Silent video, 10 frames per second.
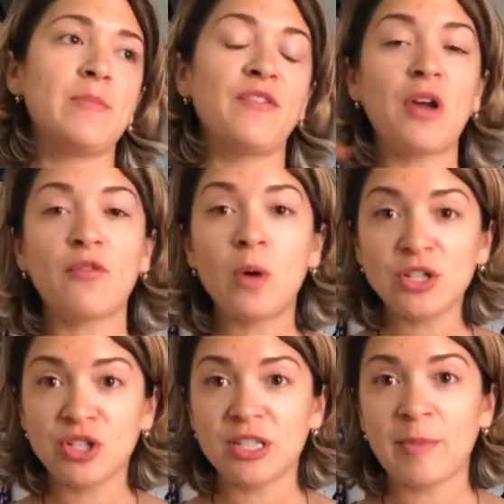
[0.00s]
If you have
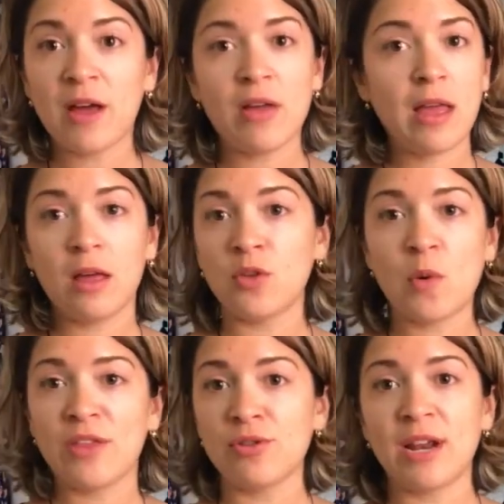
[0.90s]
questions about the
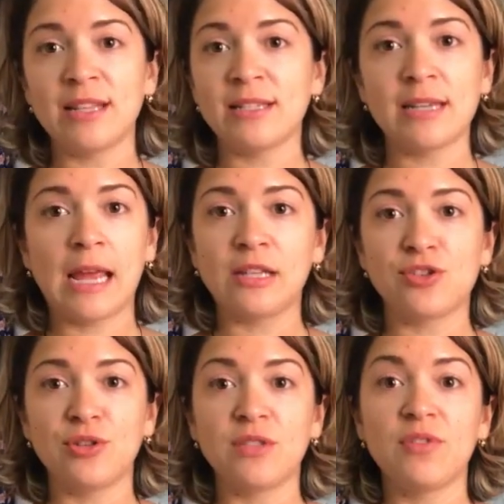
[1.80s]
weather that I didn't
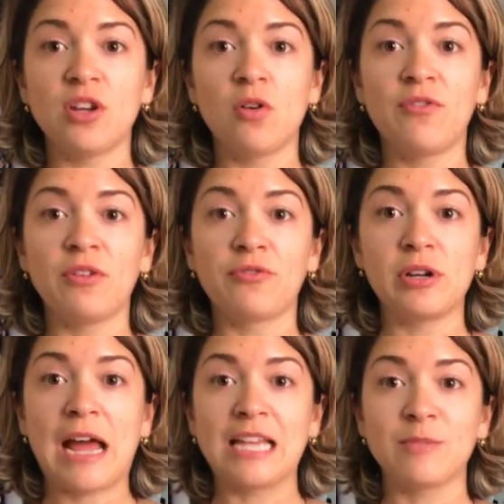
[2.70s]
answer in this video, feel free
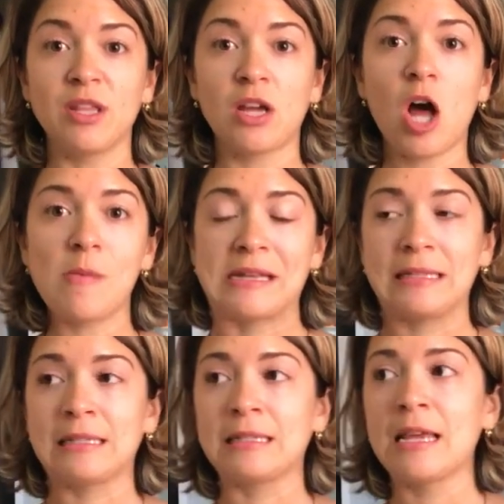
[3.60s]
to ask me in the
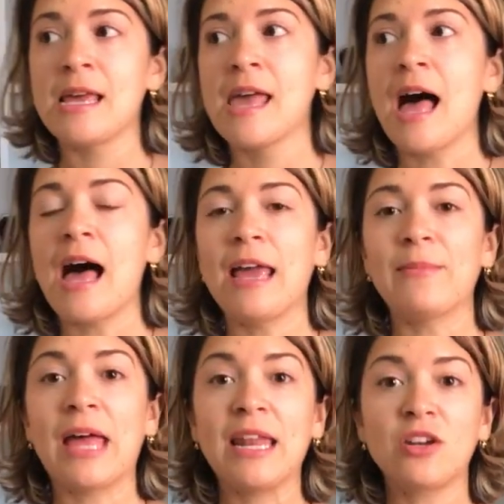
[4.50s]
comments. I
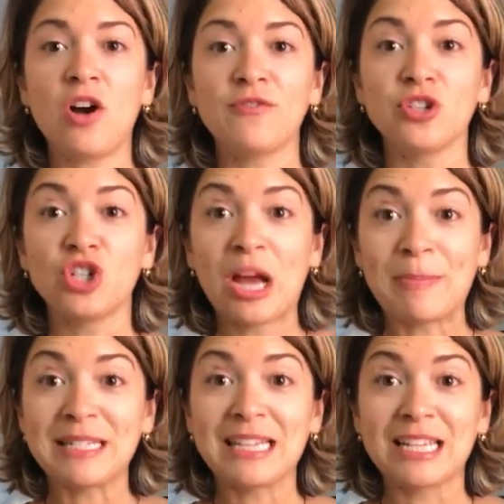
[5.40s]
am headed off to
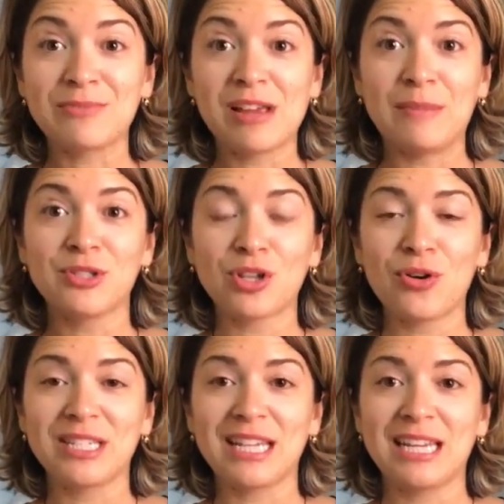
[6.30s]
Chiapas next week. I'm so
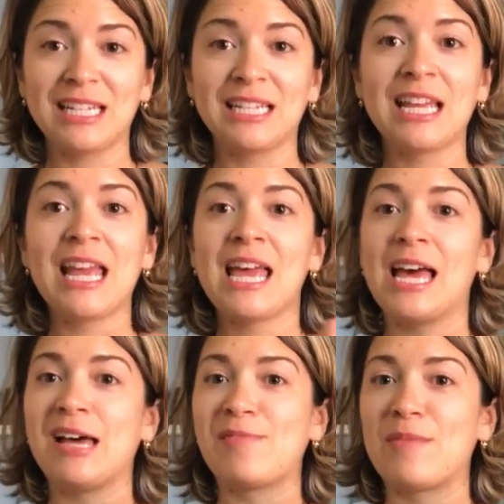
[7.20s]
excited.
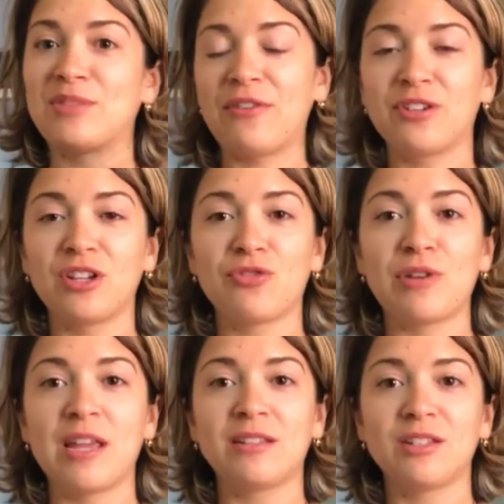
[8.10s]
I'm definitely going to
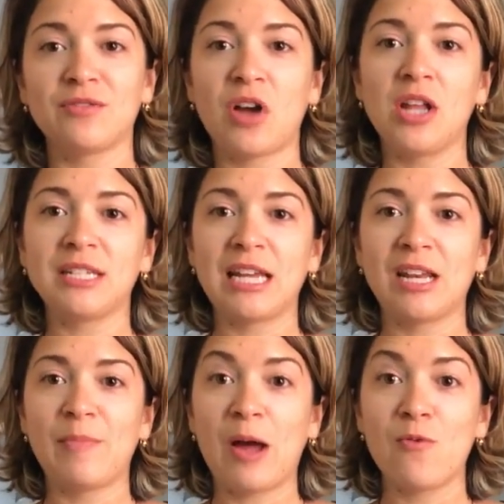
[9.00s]
create tons of
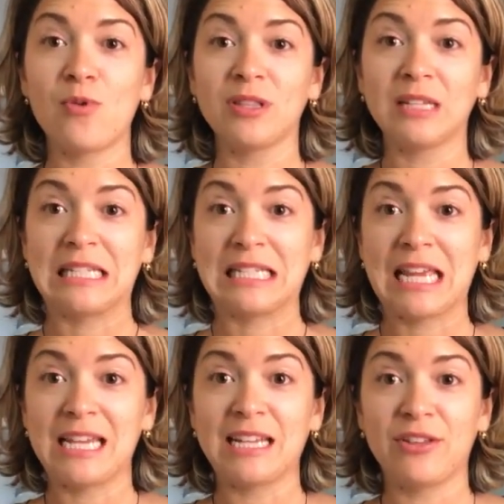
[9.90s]
content about what it's
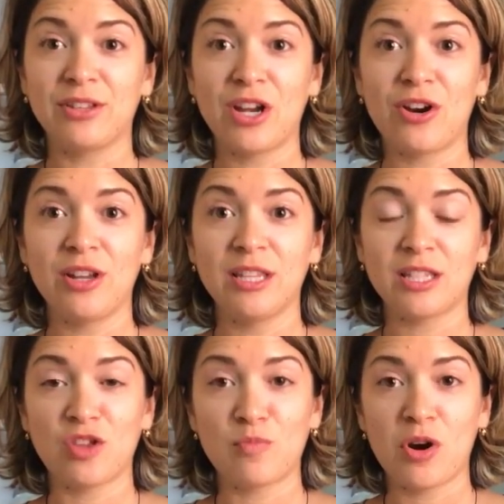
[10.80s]
like down there in the
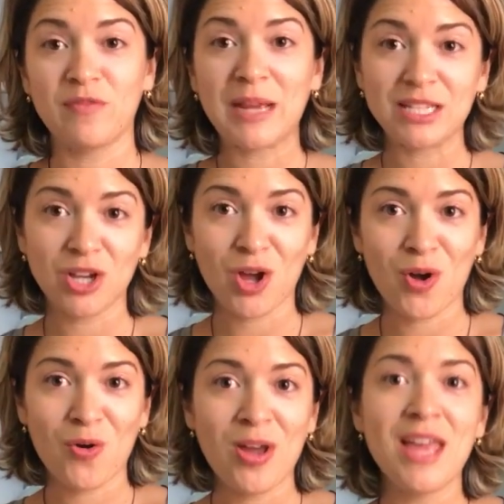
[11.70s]
southern part of
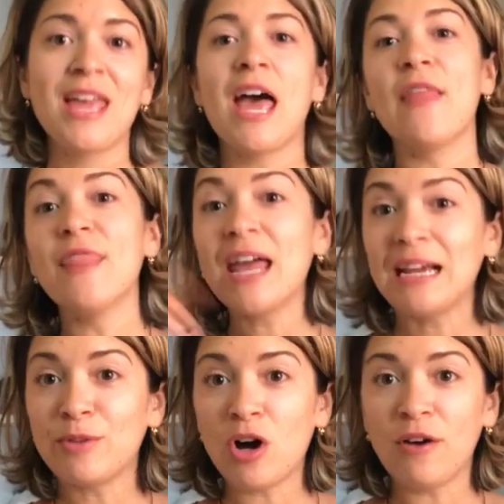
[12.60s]
Mexico. And then
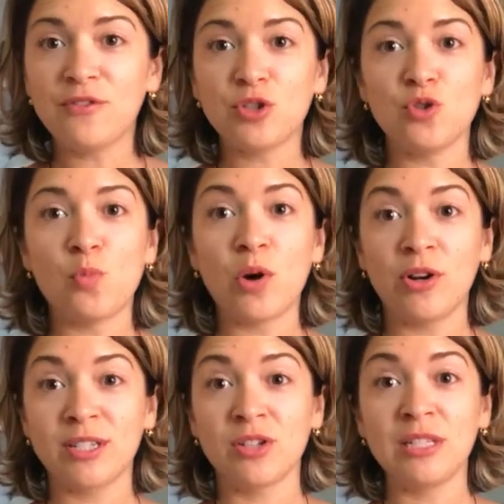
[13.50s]
I'm off to
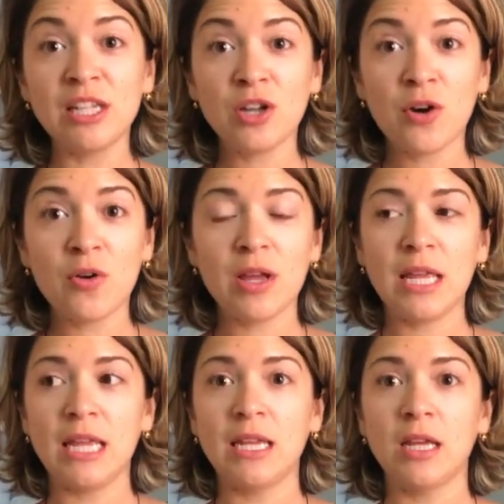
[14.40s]
Puerto Escondido
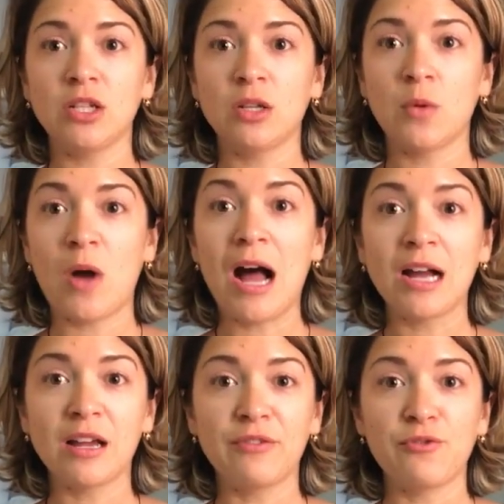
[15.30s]
in
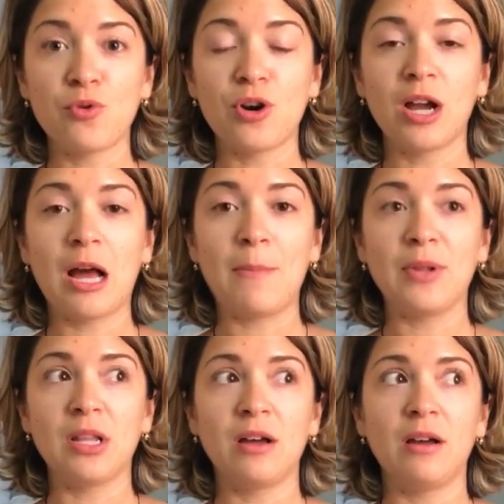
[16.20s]
Oaxaca for a
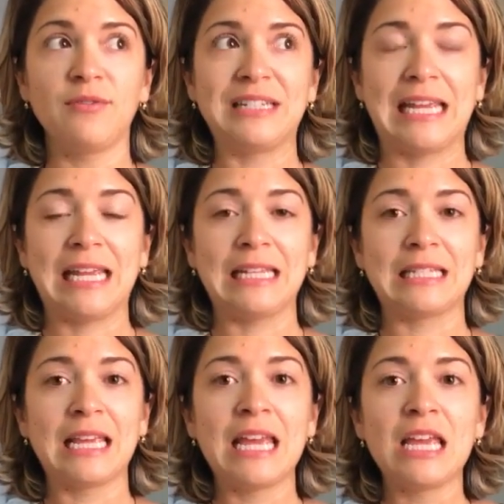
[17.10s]
couple of
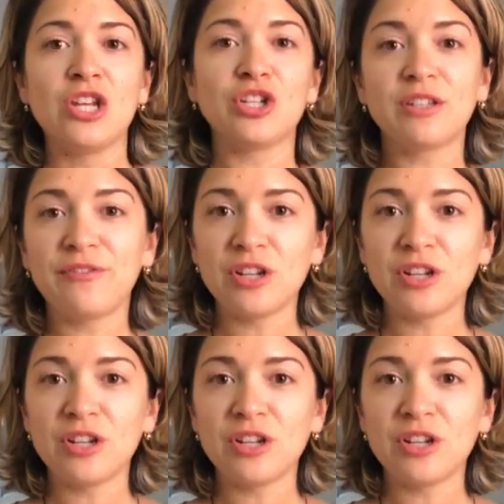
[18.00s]
days just to